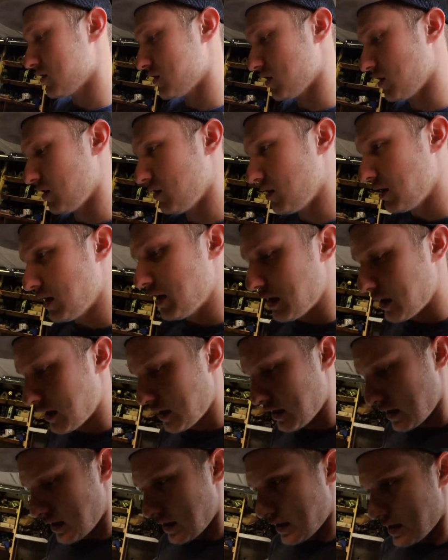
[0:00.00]
So
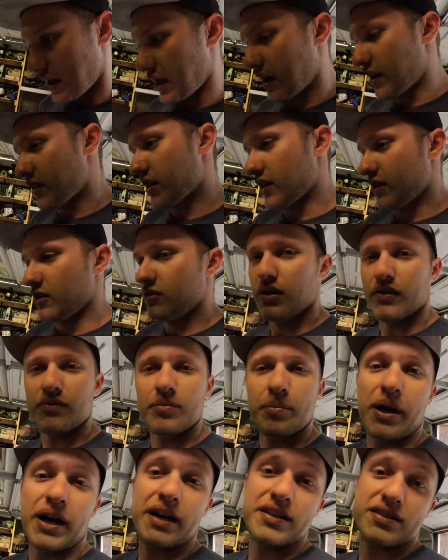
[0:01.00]
now that whoever
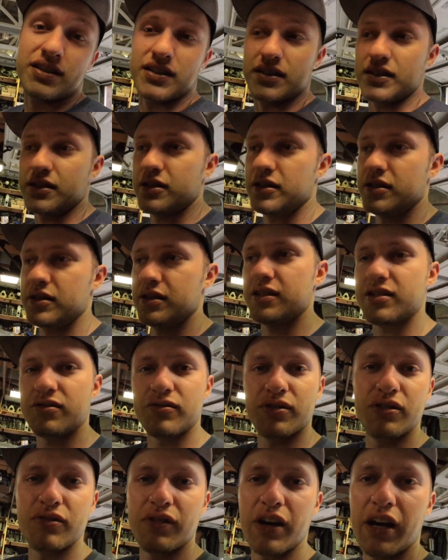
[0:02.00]
buys it, it's a
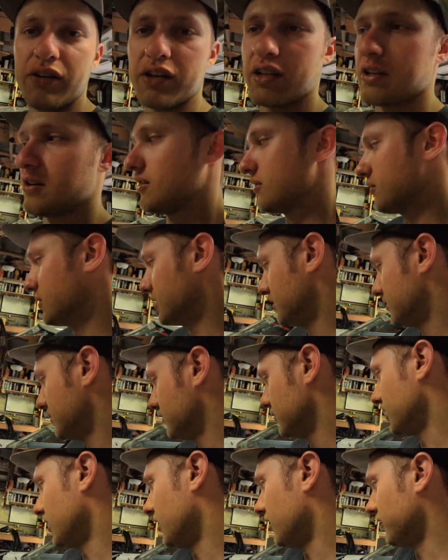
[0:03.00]
real rally car. We
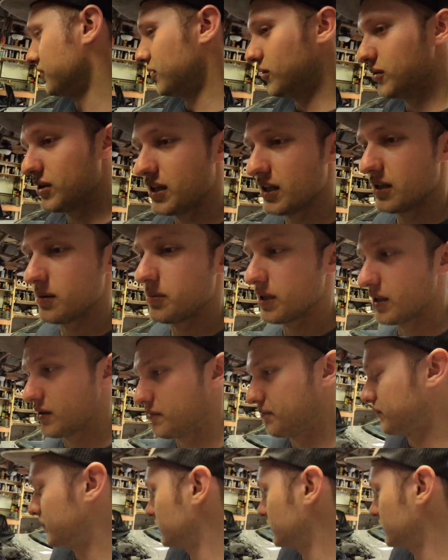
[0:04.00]
we off-roaded it a bit.